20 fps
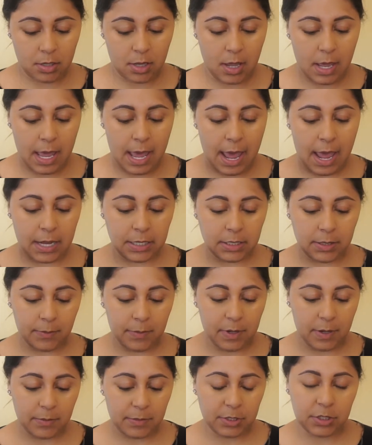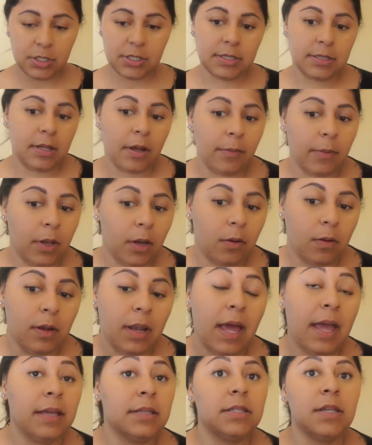hide the blemishes that we
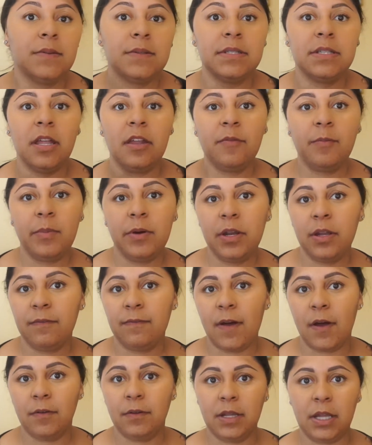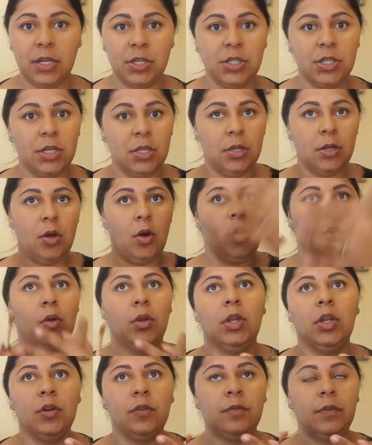don't like. So instead of putting foundation
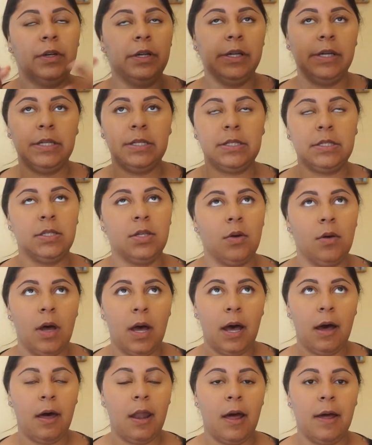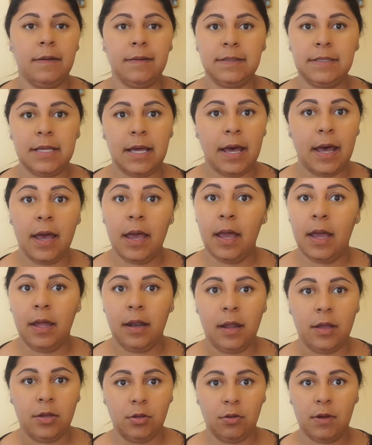all over, it's so hot
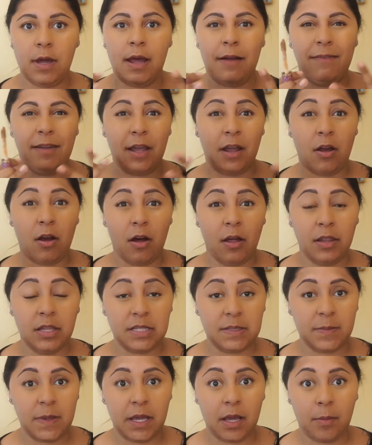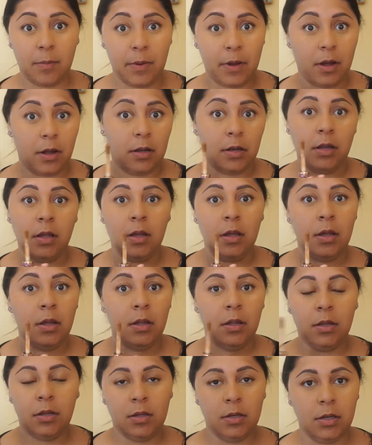outside and you have like all this makeup on.
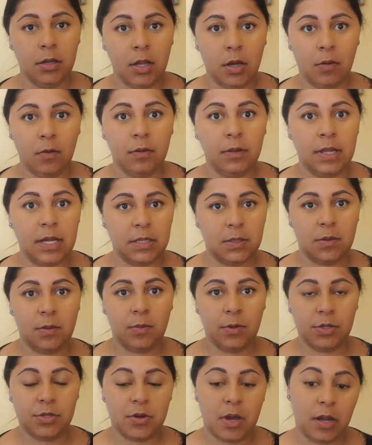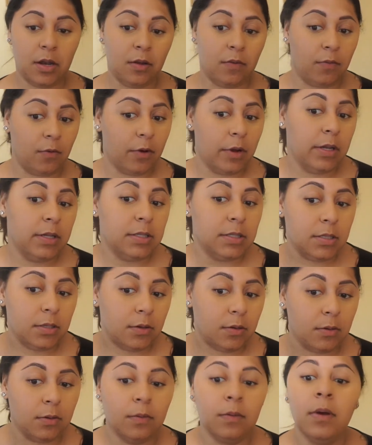No, that's what we're trying to avoid.
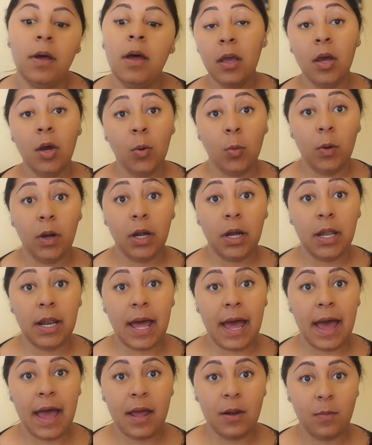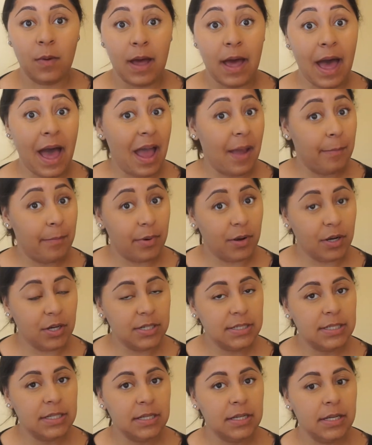So we're gonna hide what I
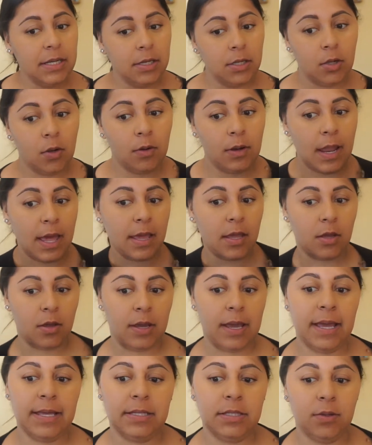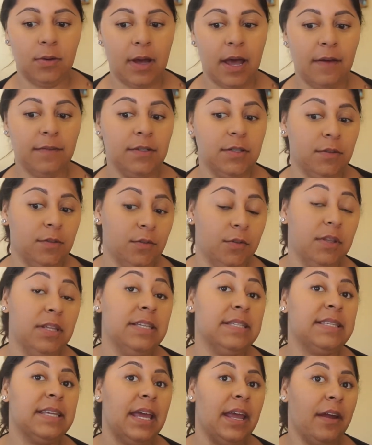personally don't like. You guys don't have to do
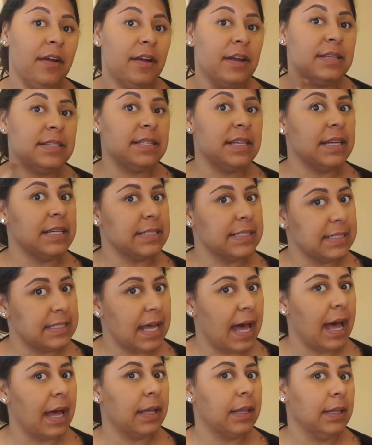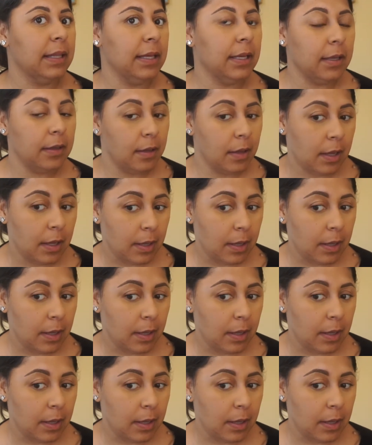these areas exactly,